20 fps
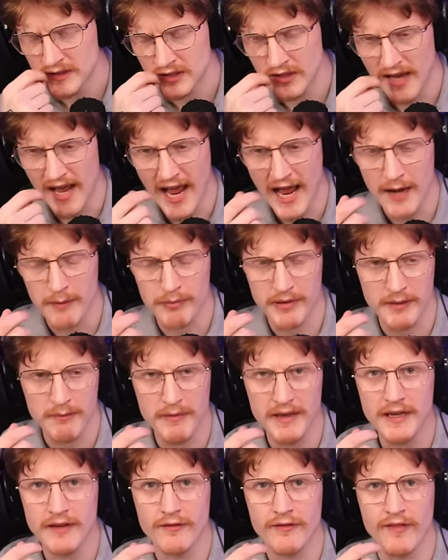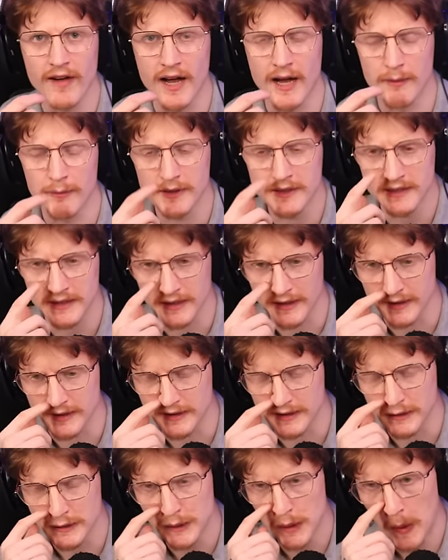It's like Happy Meat Farm, isn't it, this
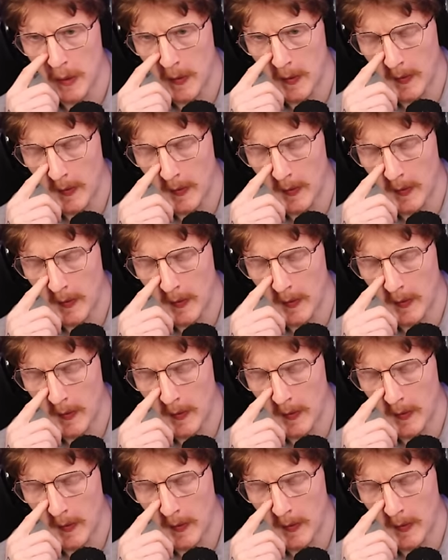is?